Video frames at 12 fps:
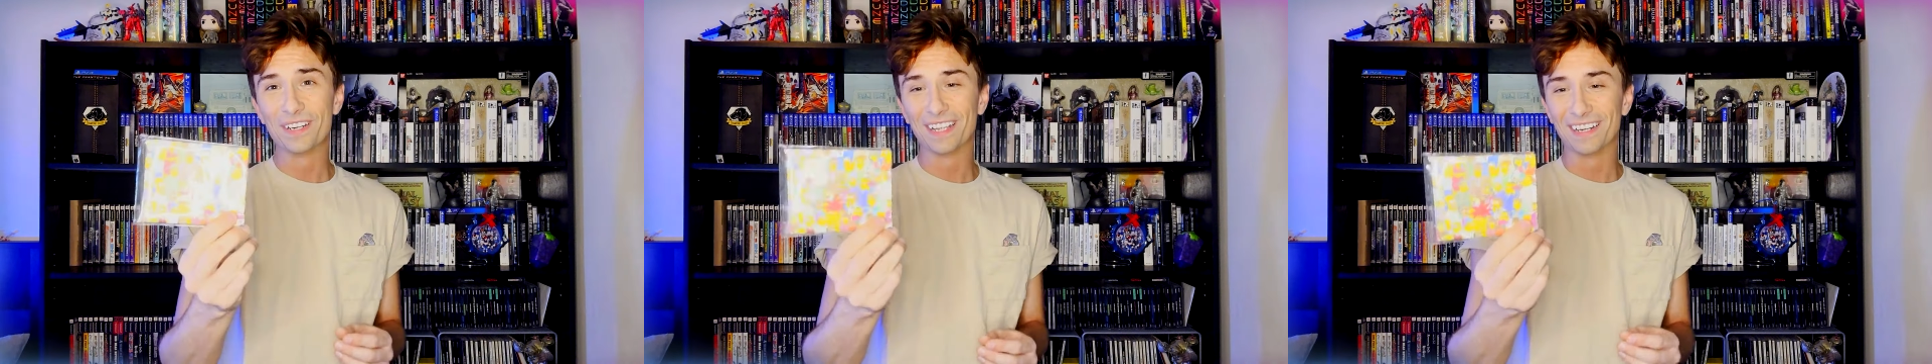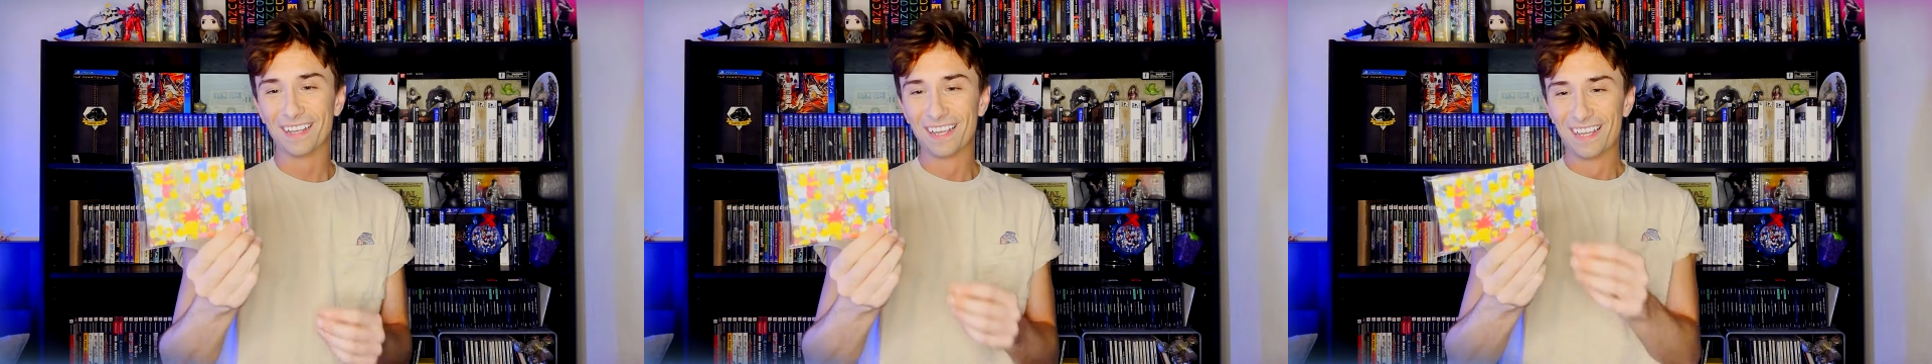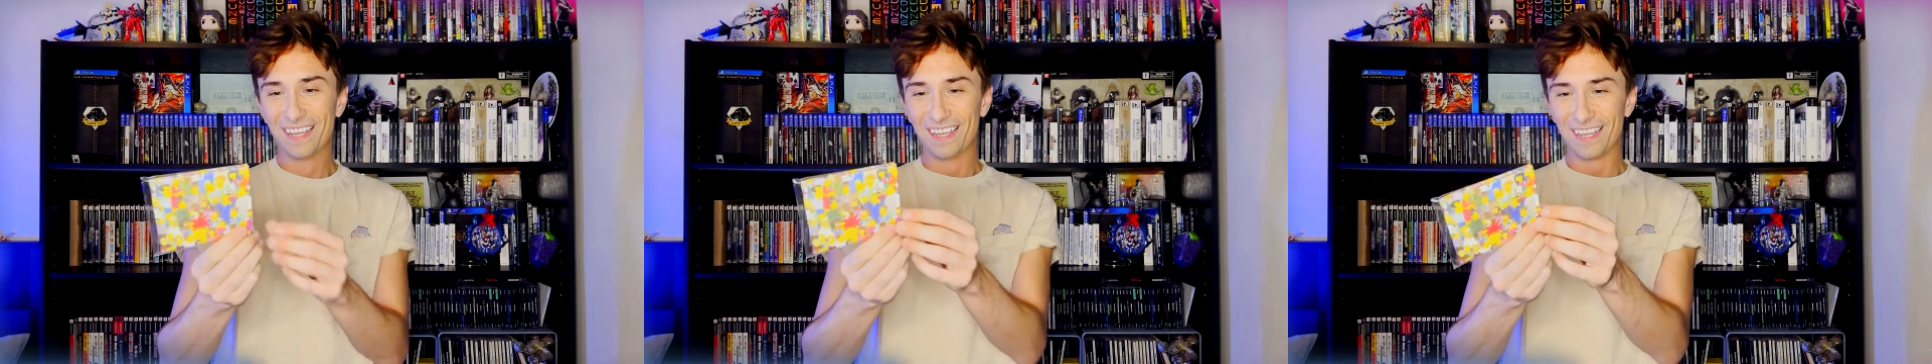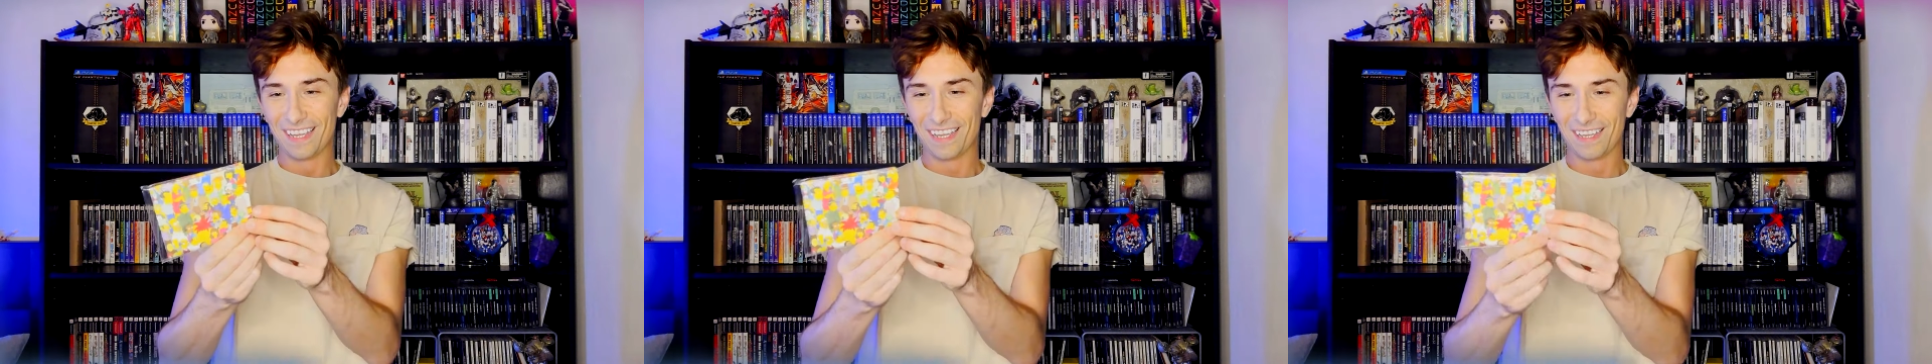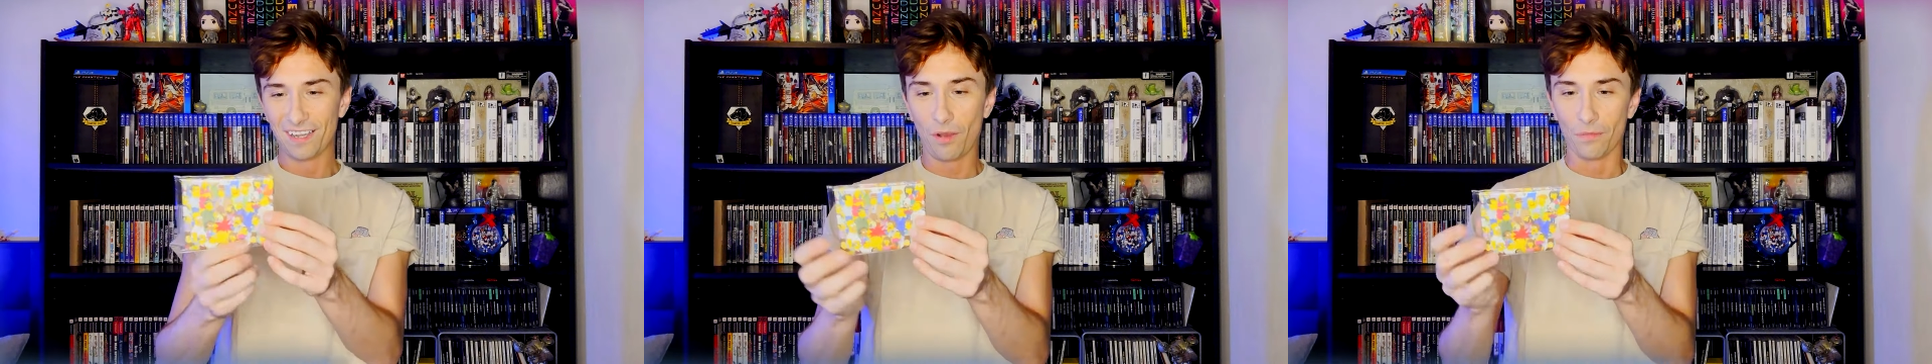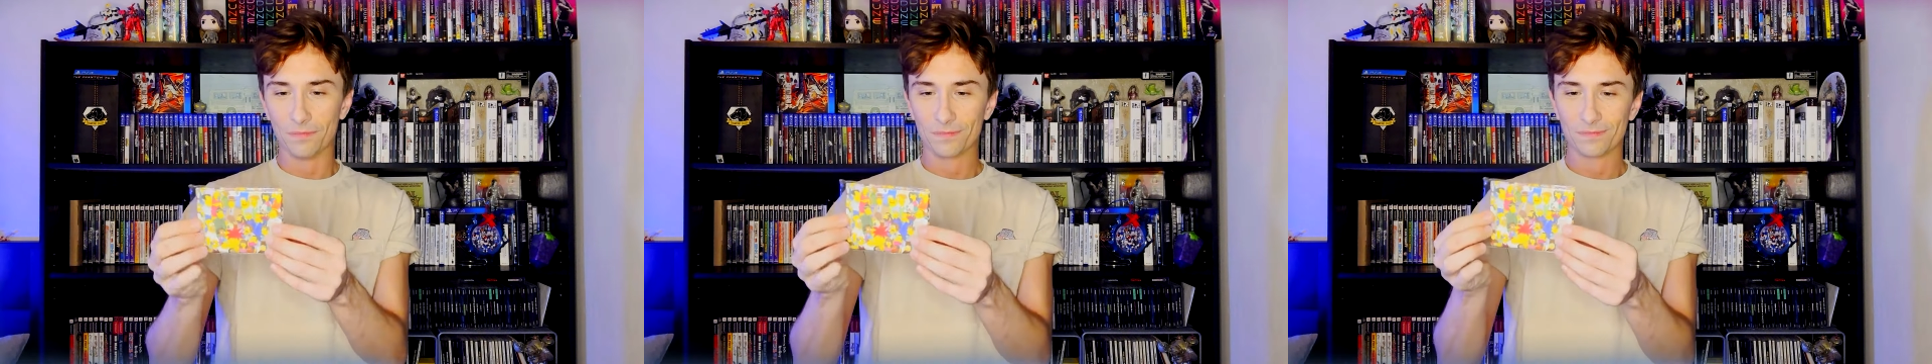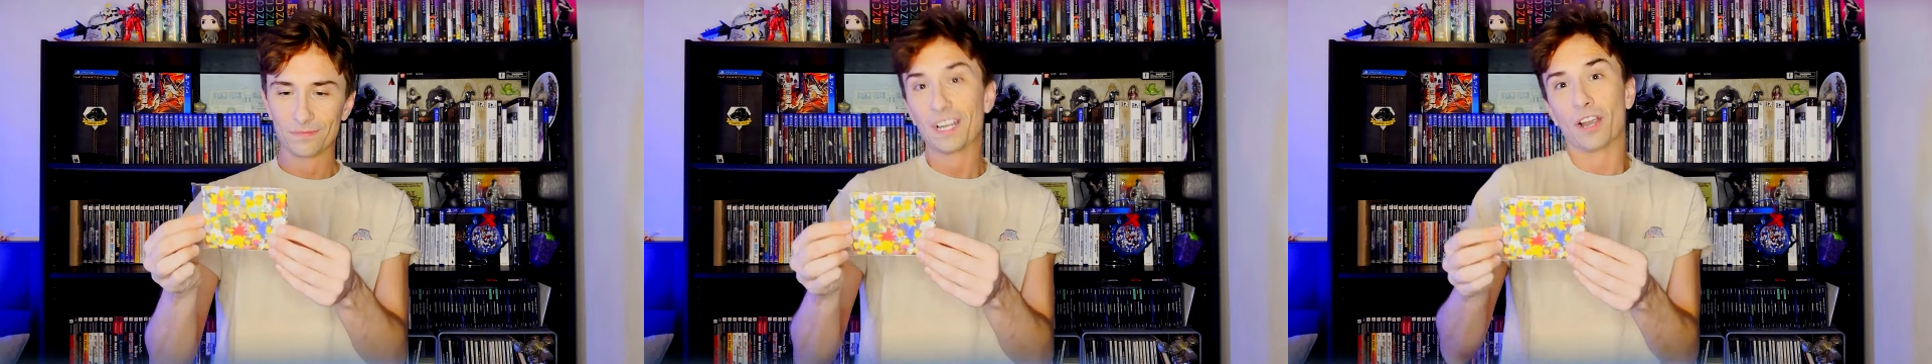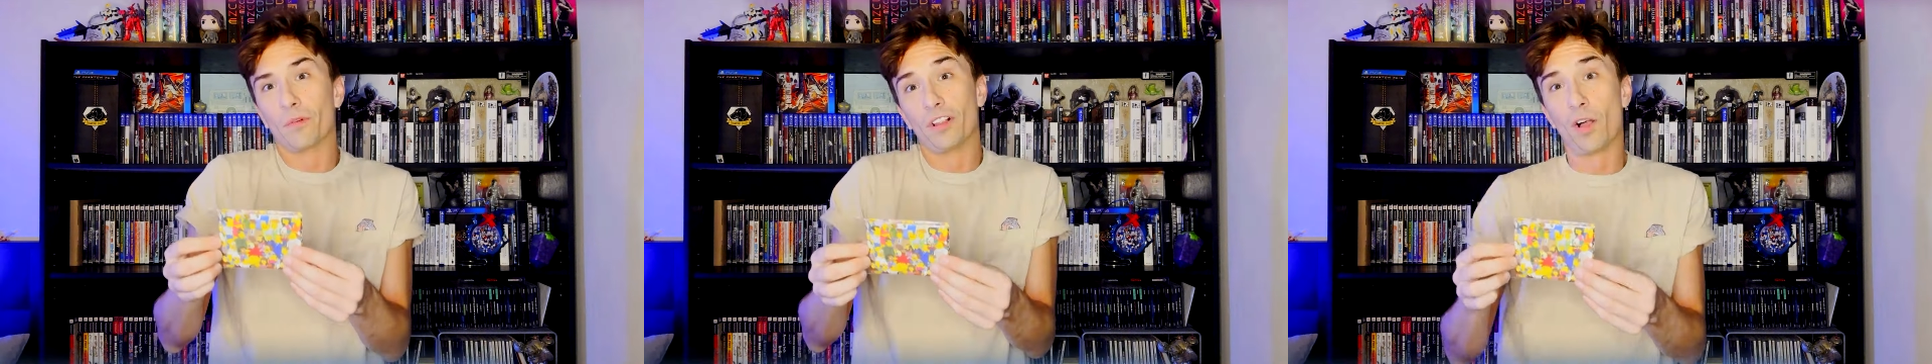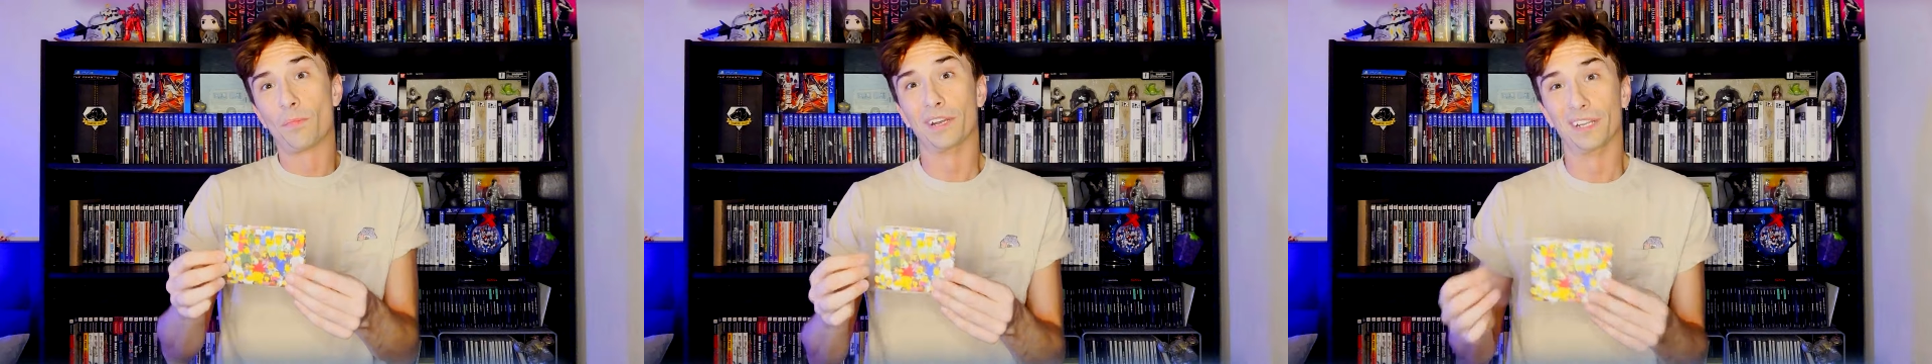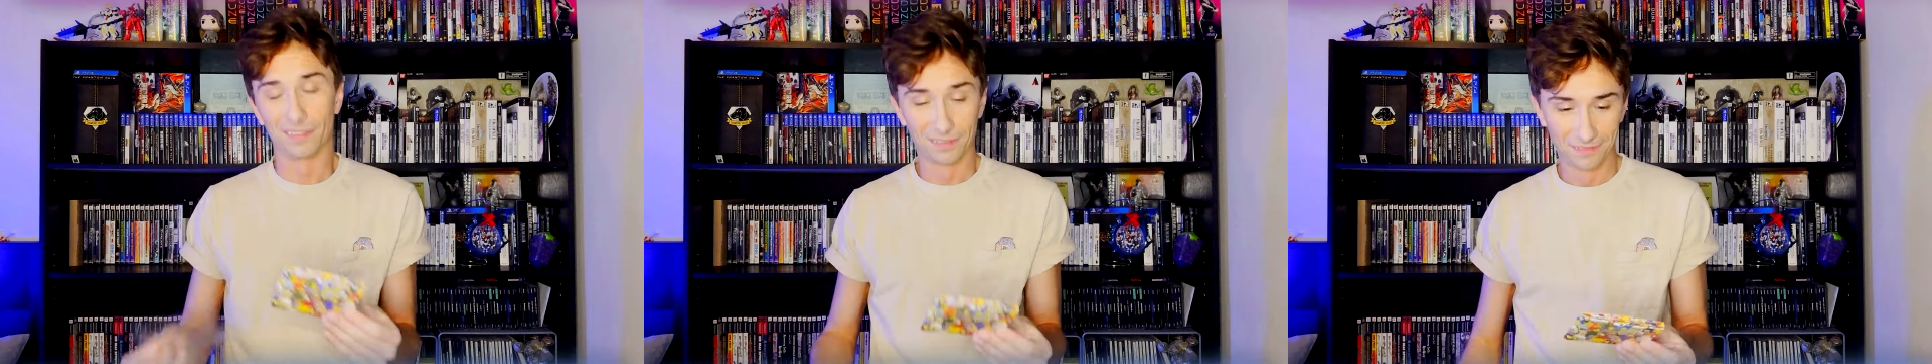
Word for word: it. Oh, here, we'll open it.